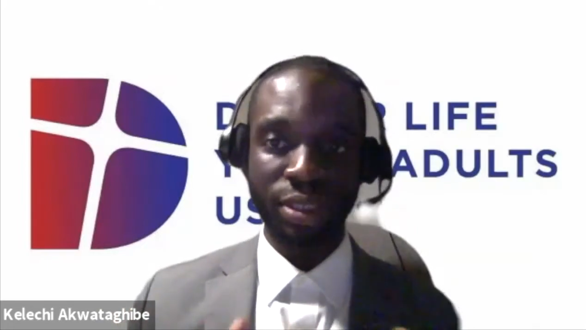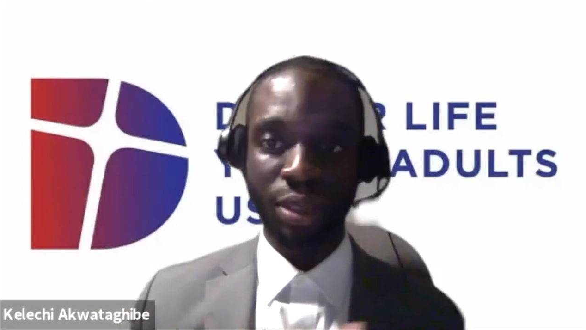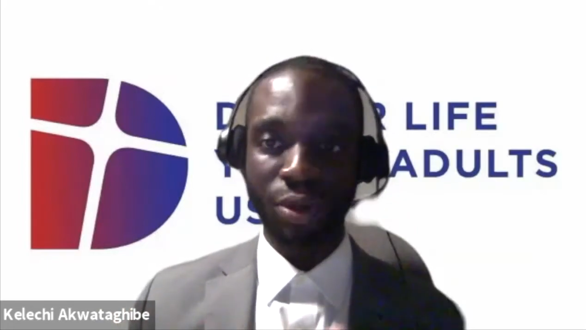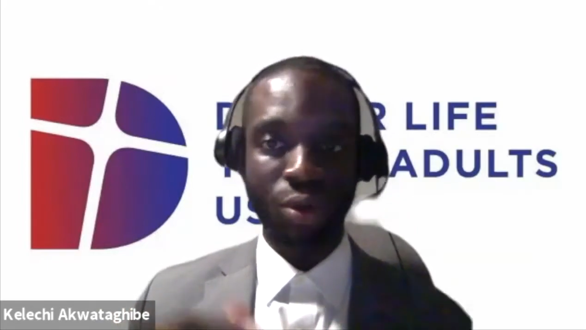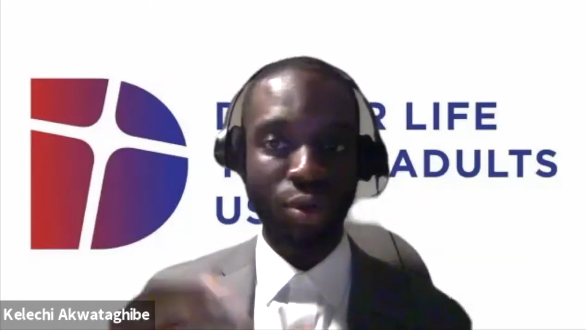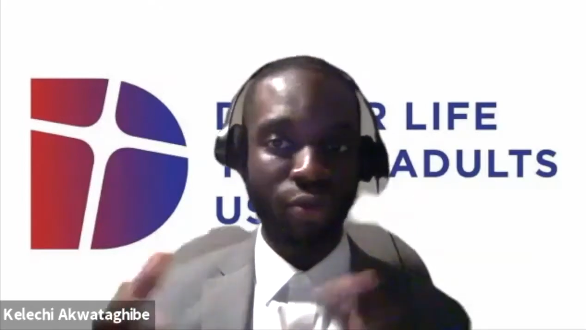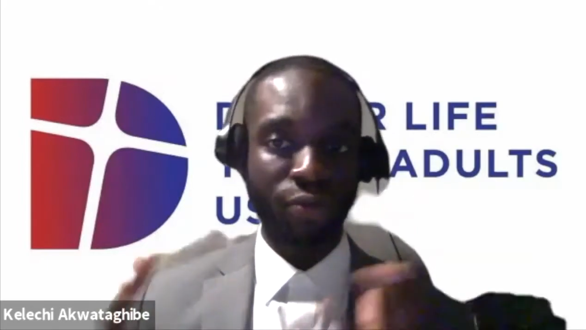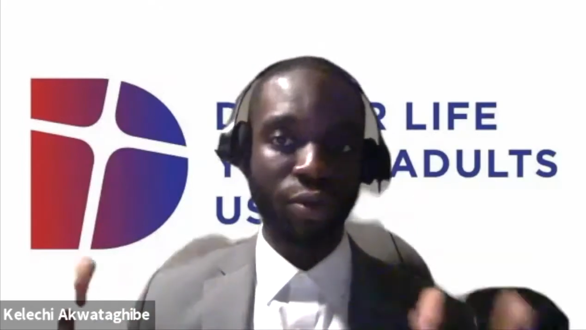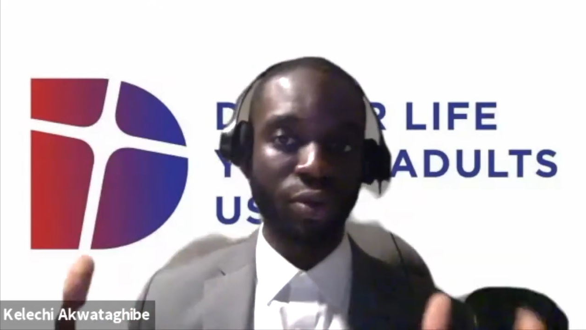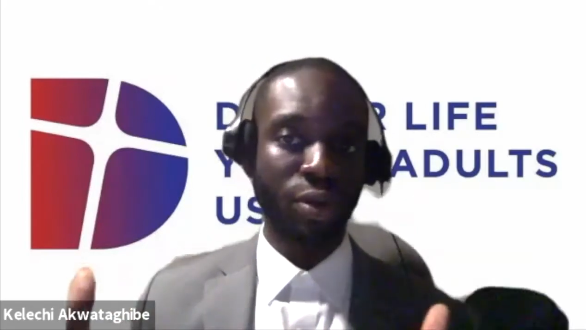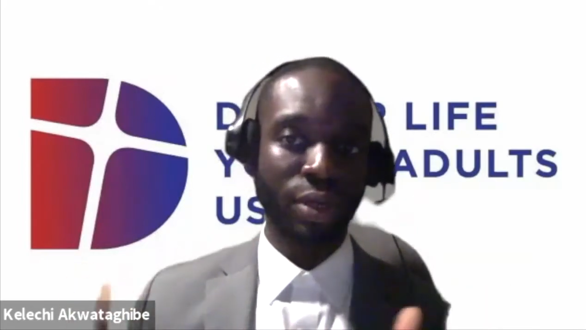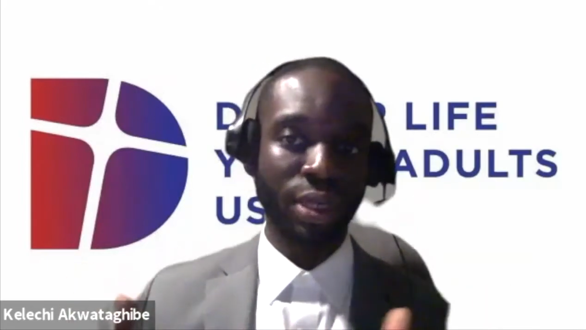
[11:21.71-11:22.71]
and all
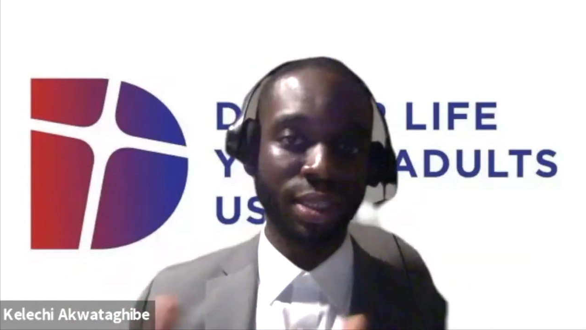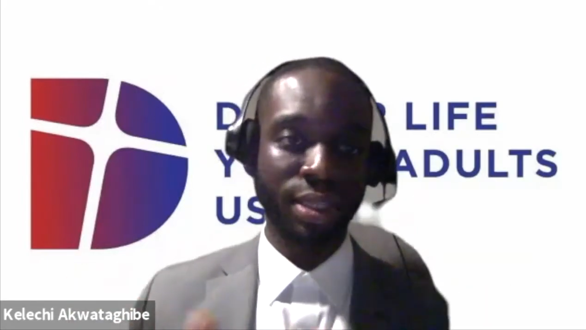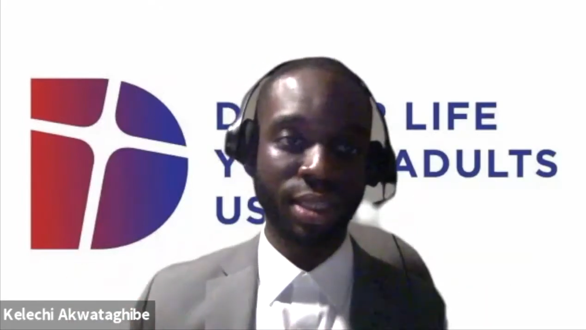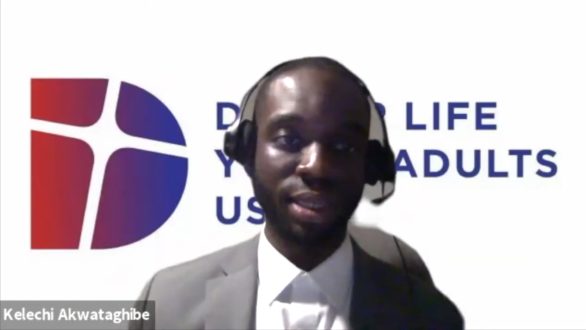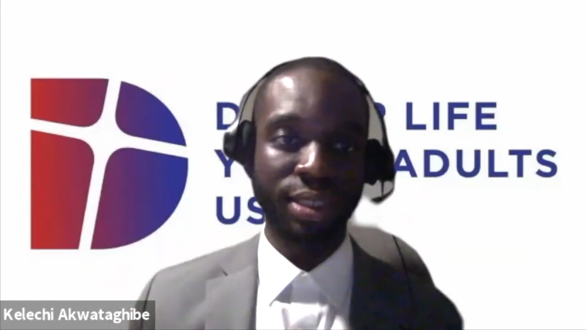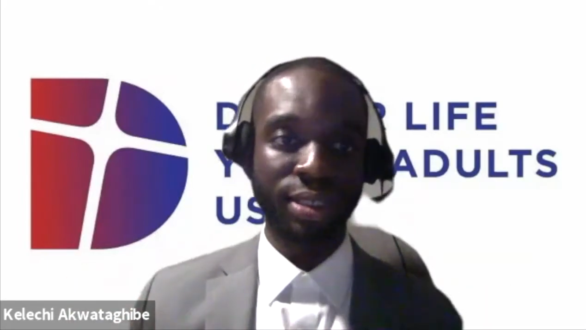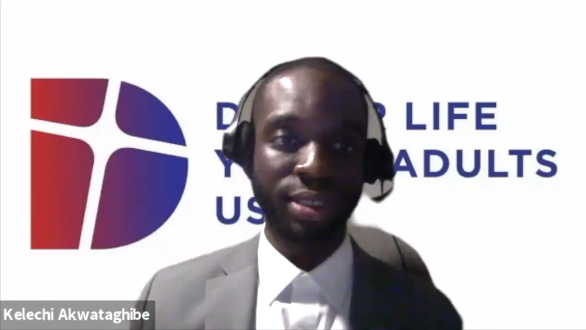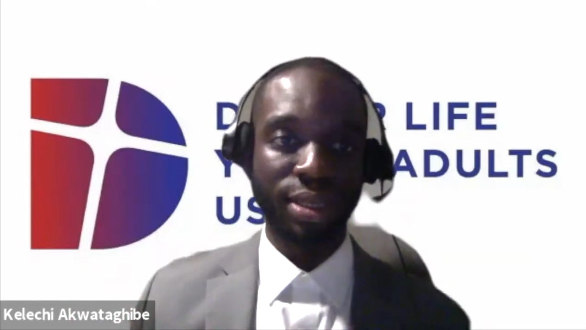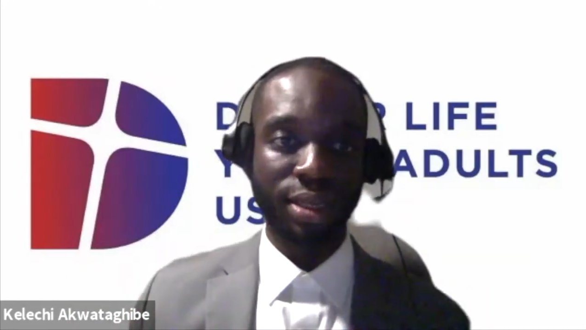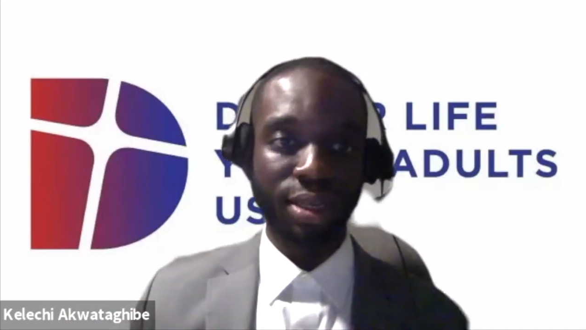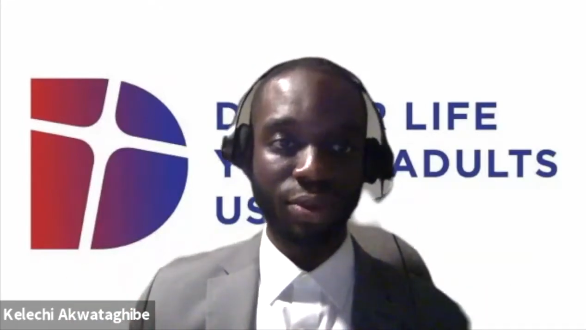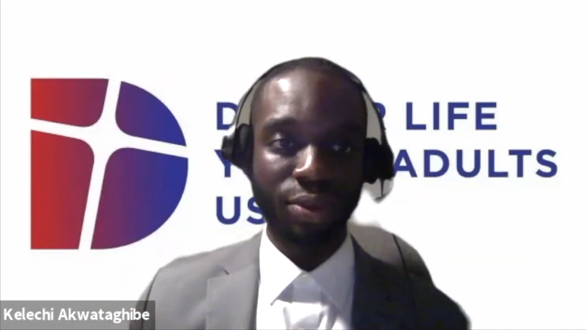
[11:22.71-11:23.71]
the other things
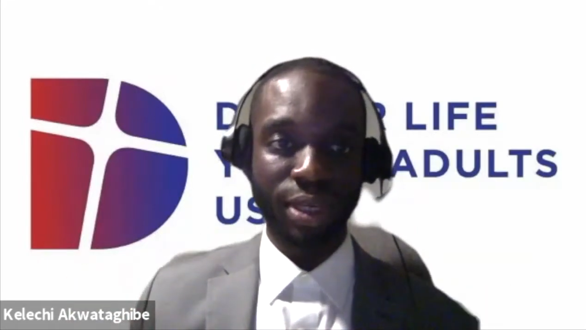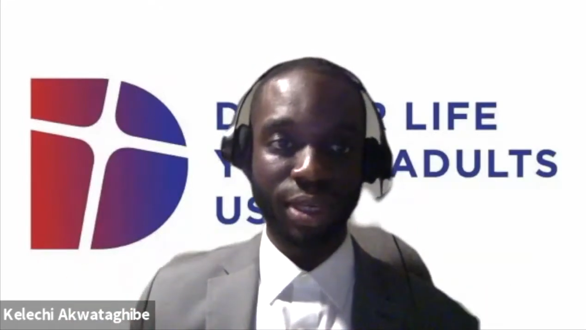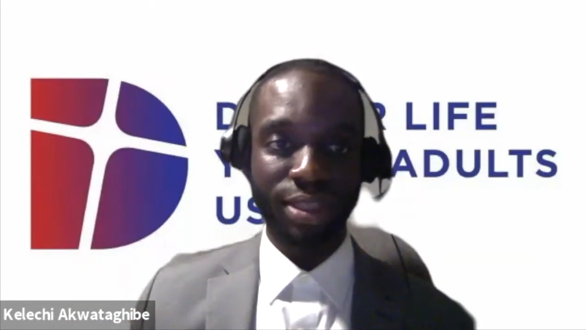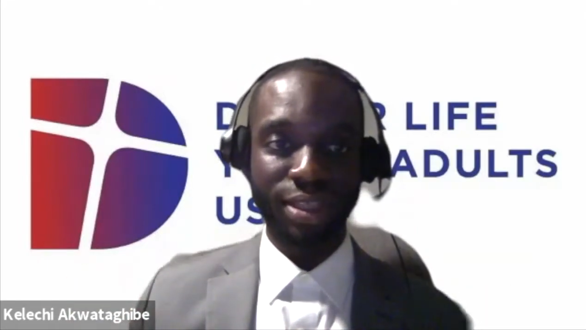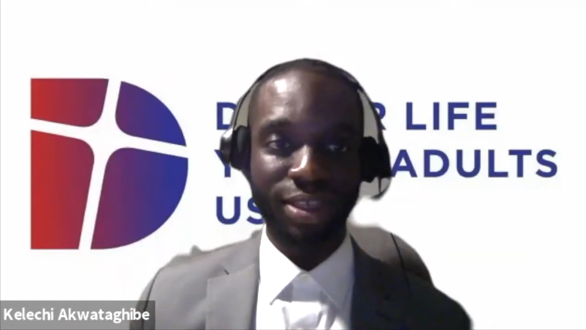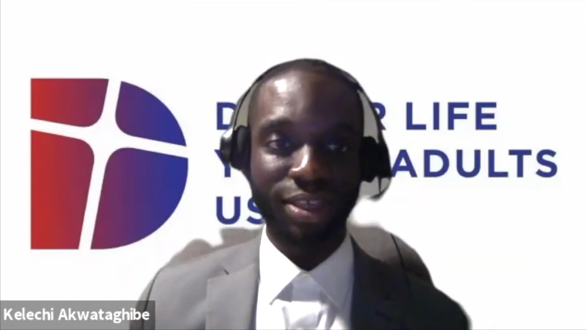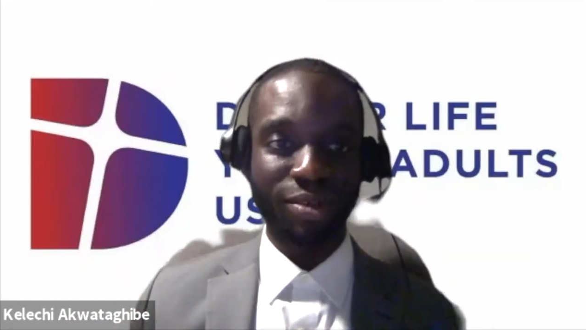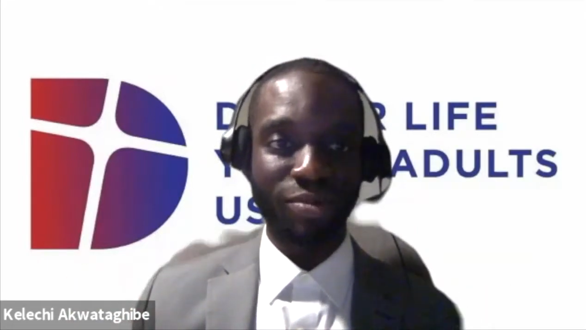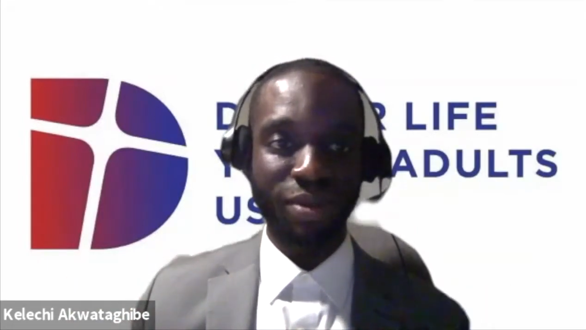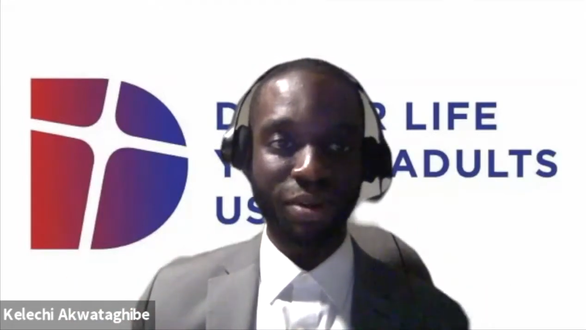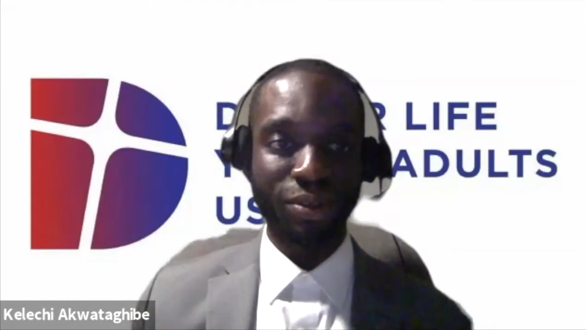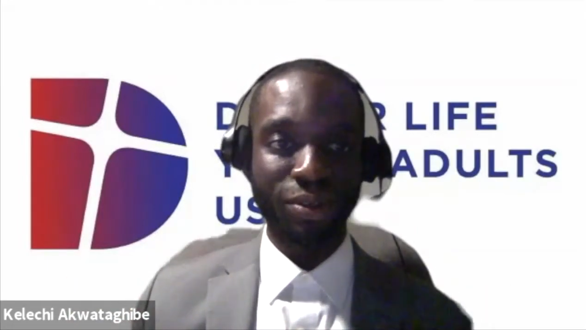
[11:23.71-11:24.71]
you can think about.